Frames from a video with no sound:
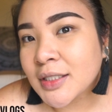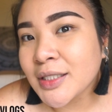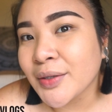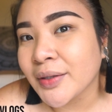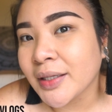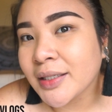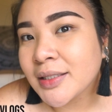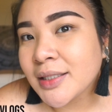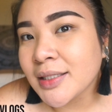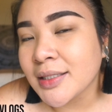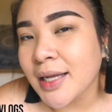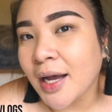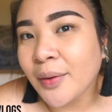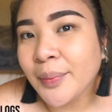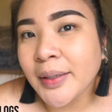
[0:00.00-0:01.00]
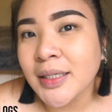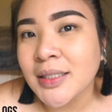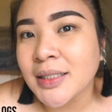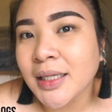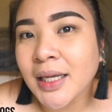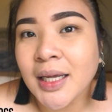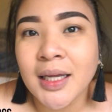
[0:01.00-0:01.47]
So this is how my
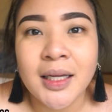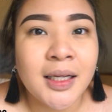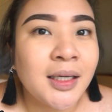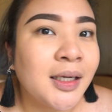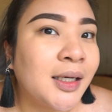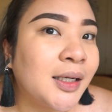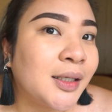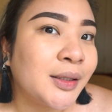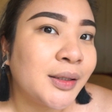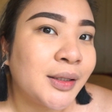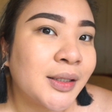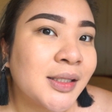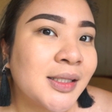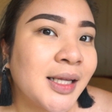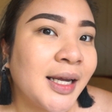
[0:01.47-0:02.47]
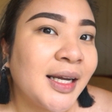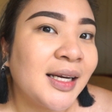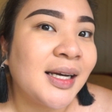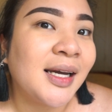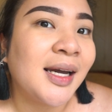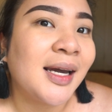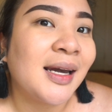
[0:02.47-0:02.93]
skin looks like
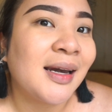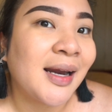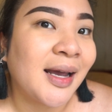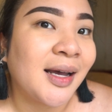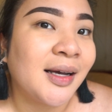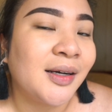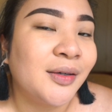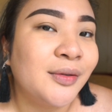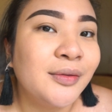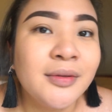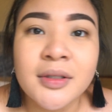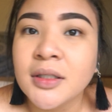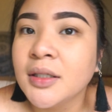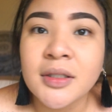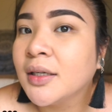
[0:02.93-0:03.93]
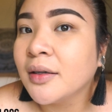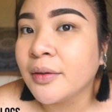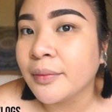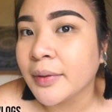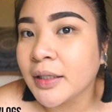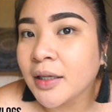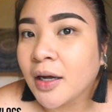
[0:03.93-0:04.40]
now,
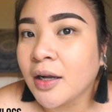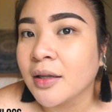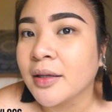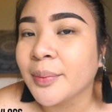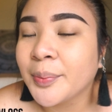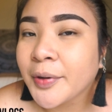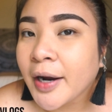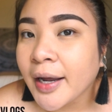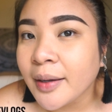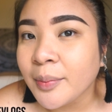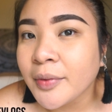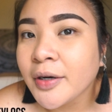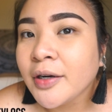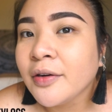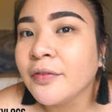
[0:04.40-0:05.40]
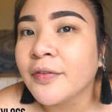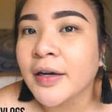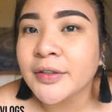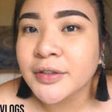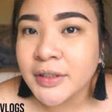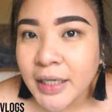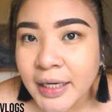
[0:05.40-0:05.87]
with all the primer,
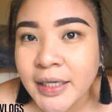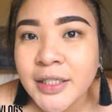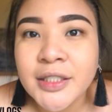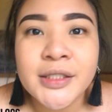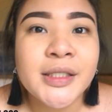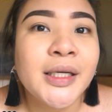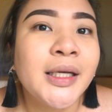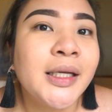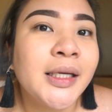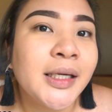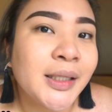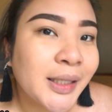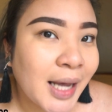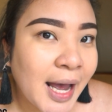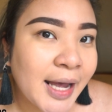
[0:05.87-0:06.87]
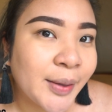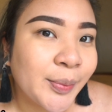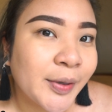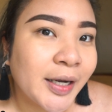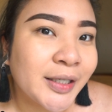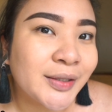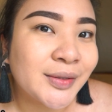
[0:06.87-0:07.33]
foundation, and
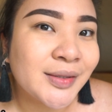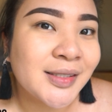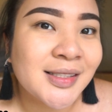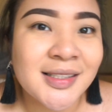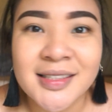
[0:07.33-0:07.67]
eyebrows.